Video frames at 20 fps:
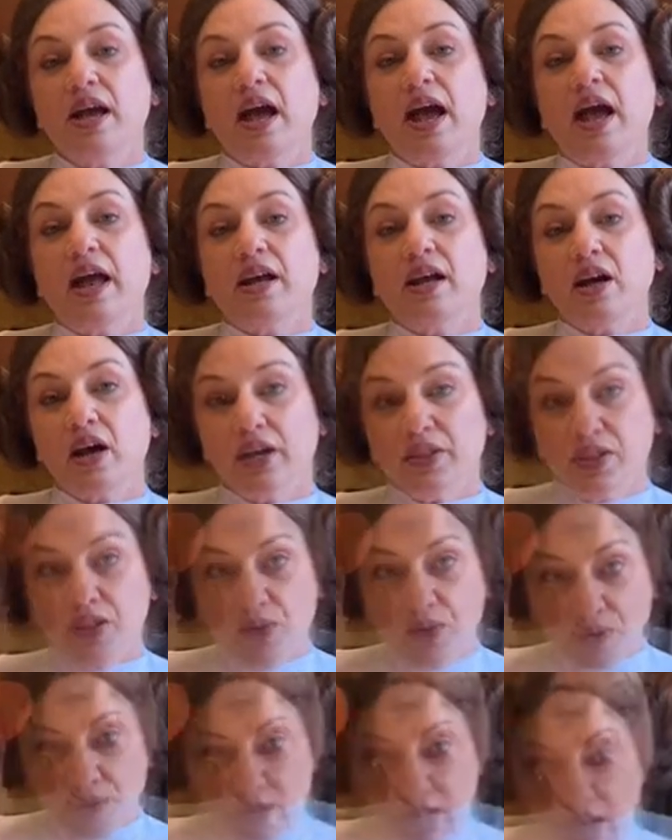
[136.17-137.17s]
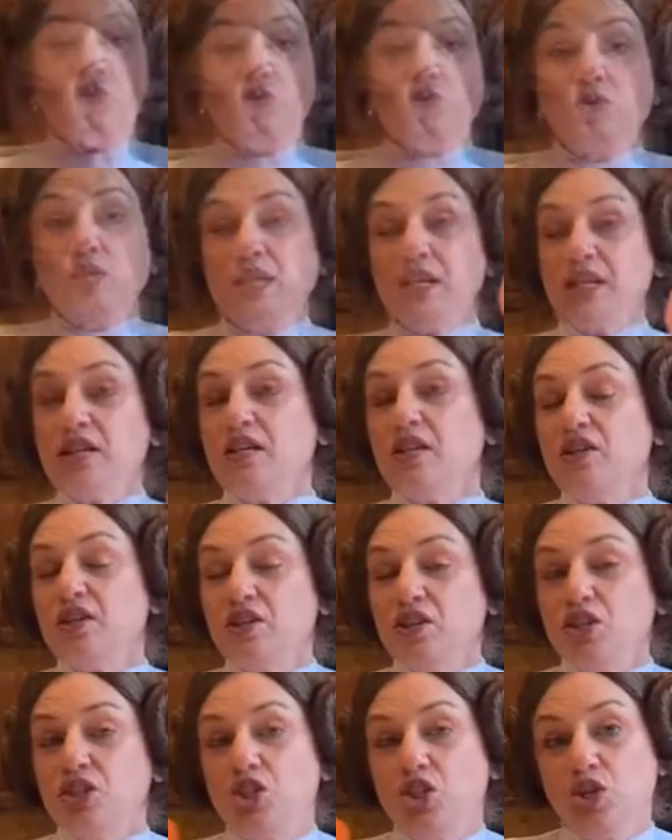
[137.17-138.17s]
And cut those out. So you
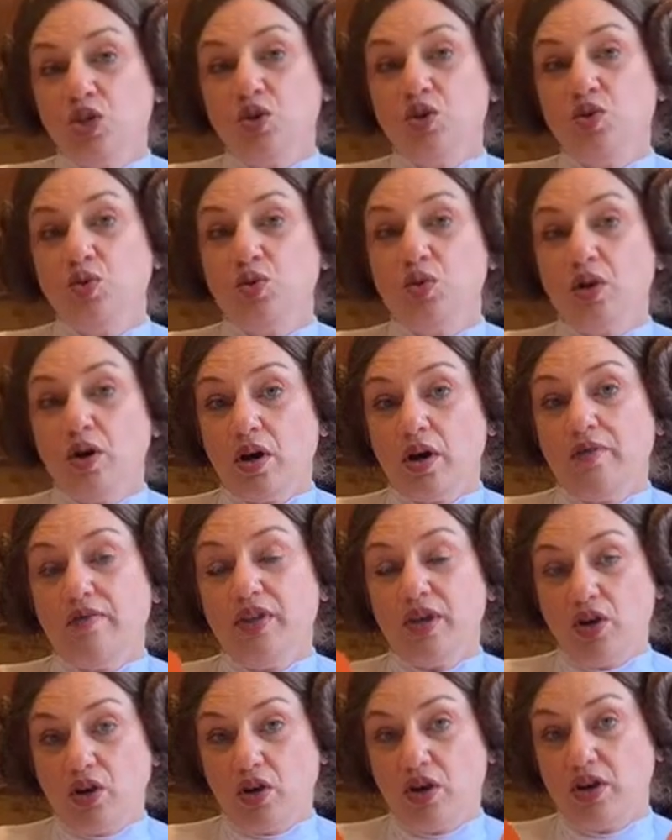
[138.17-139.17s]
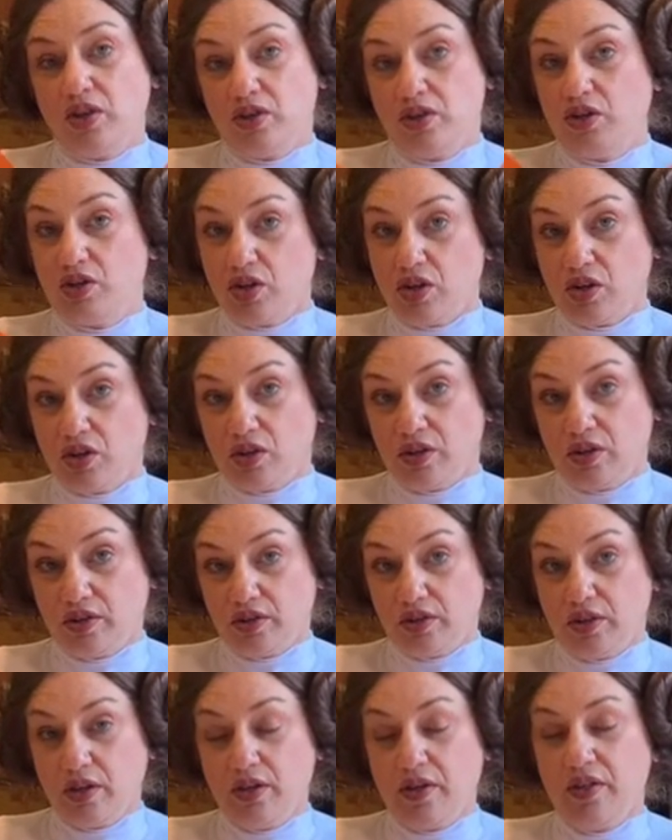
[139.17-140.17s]
need 2 of the orange
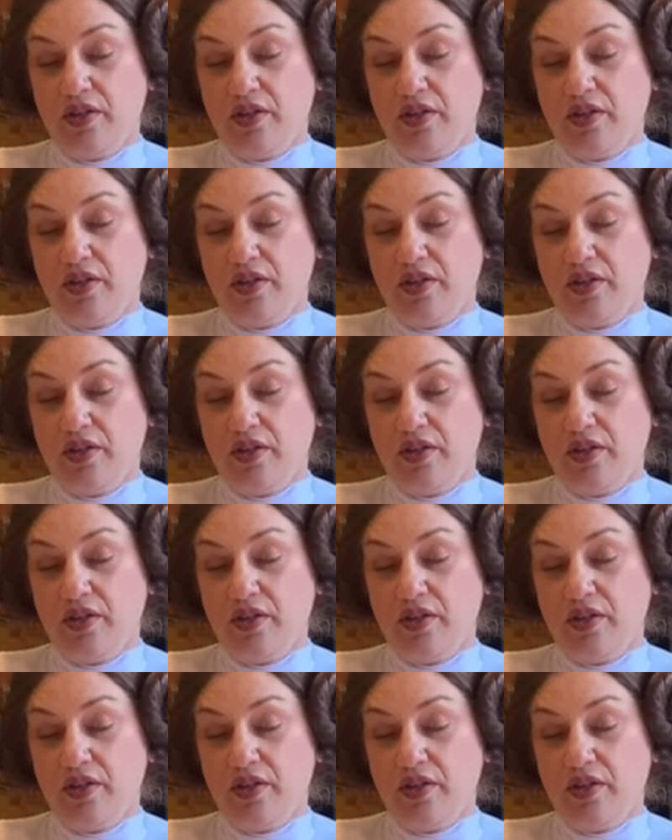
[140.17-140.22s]
circles.